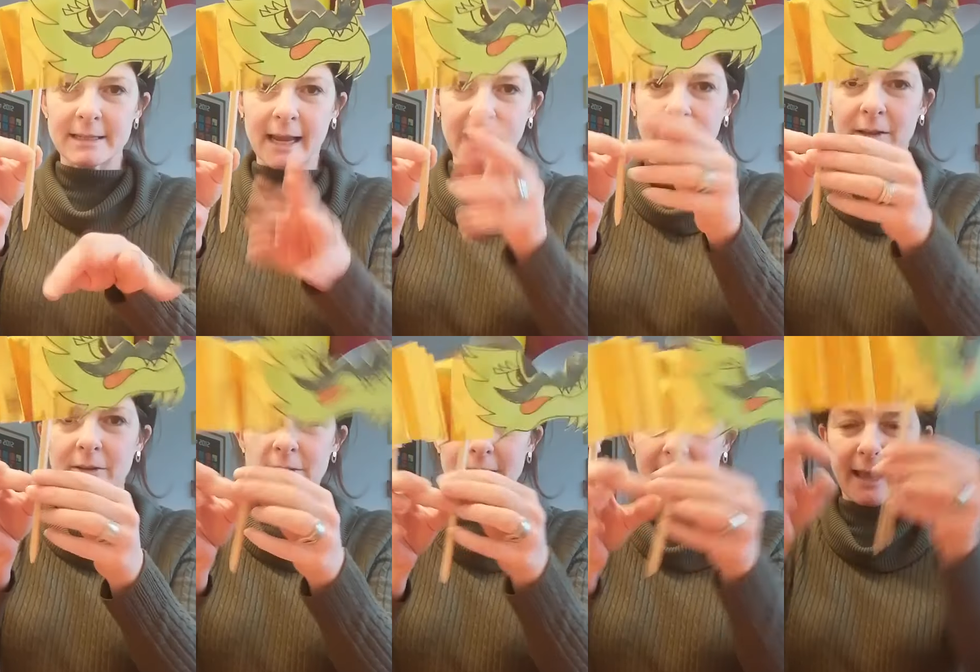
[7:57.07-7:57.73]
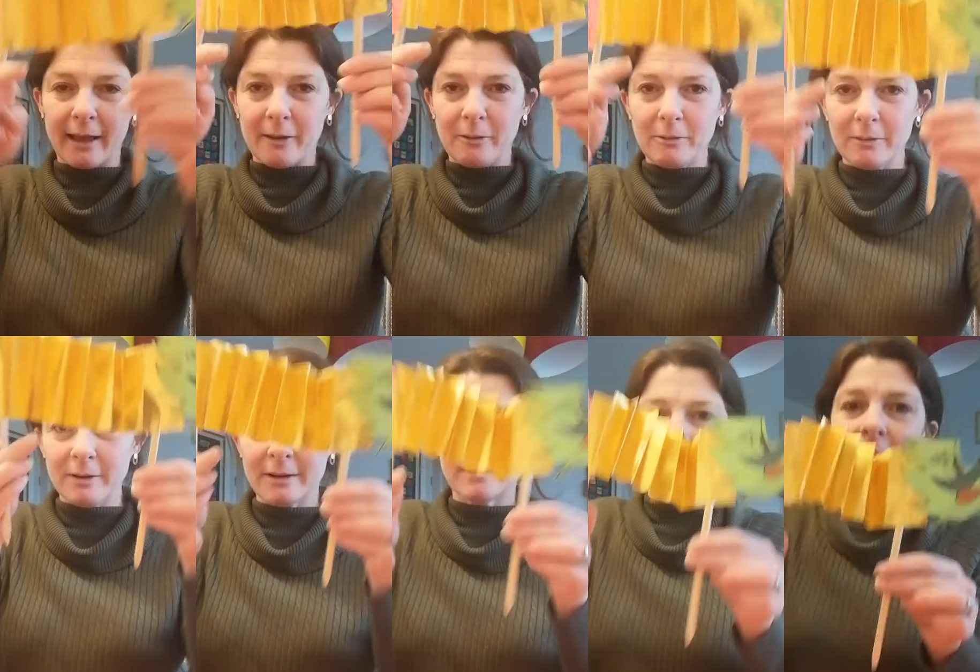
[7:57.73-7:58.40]
they dangle down.
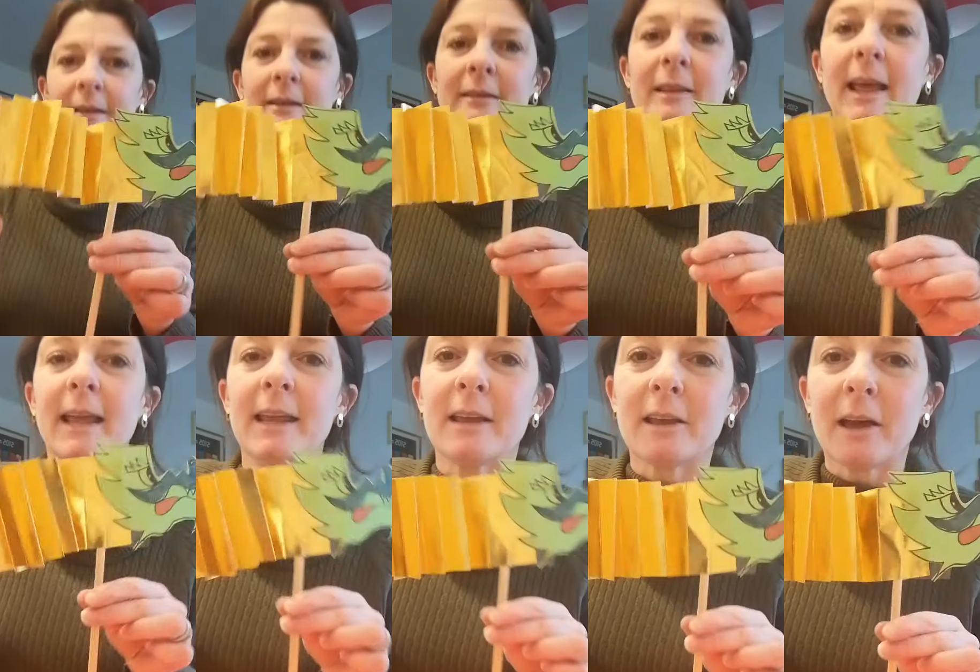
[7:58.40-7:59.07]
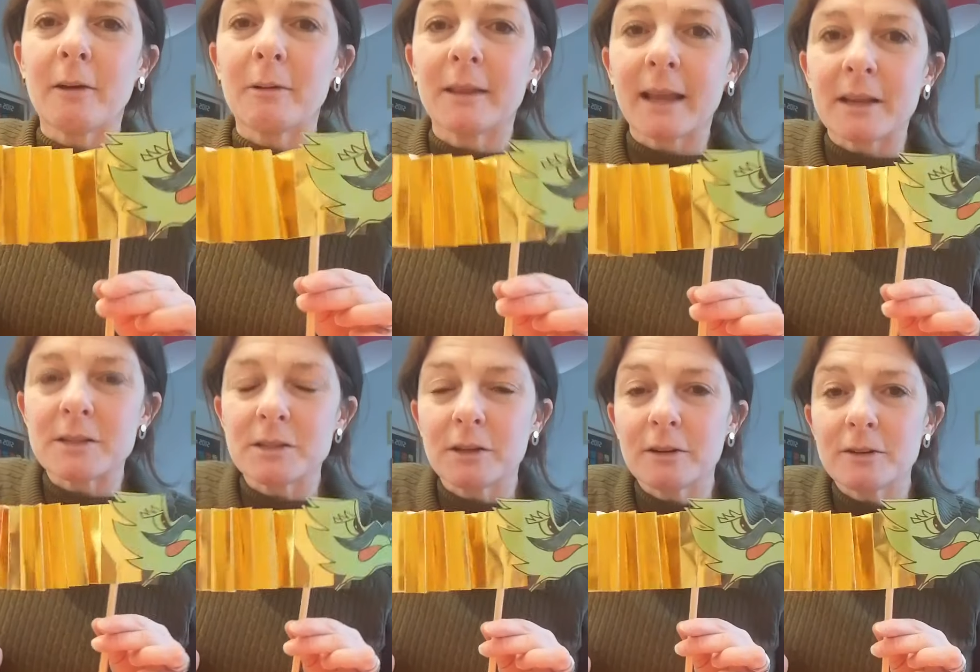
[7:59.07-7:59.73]
There you go, and
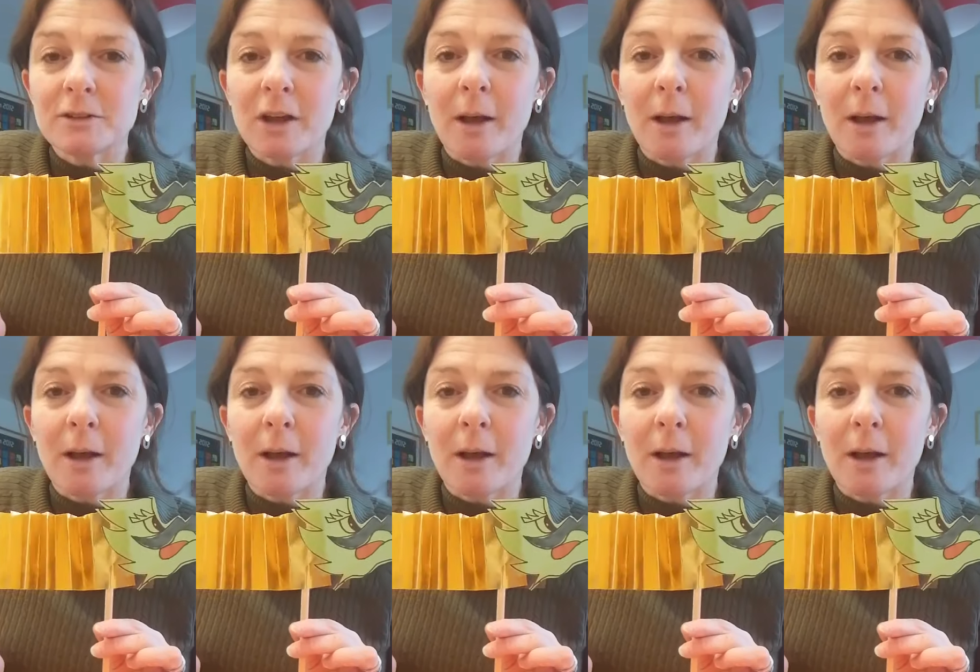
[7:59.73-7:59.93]
that's your